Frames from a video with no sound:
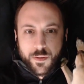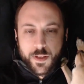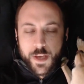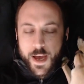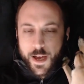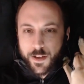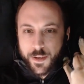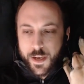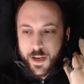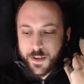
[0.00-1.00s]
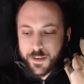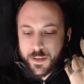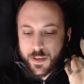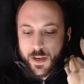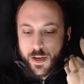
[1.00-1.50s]
Yeah.
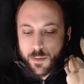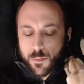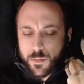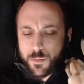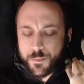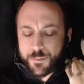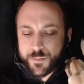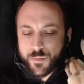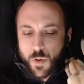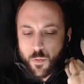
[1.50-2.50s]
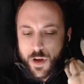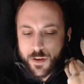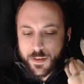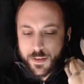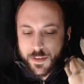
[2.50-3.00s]
well,